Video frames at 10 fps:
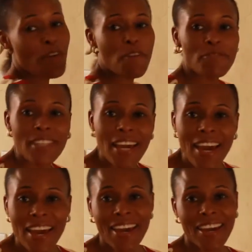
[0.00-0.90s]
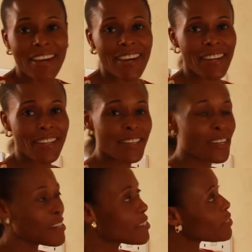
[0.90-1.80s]

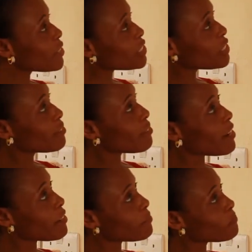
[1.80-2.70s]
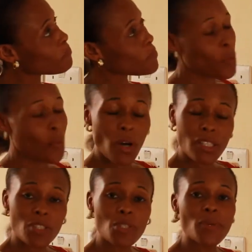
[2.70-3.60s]
15. So children,
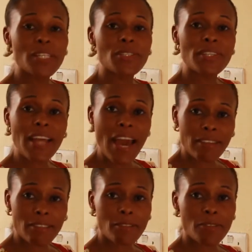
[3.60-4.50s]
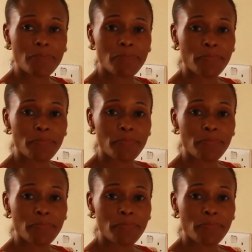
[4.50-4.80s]
what do we do next?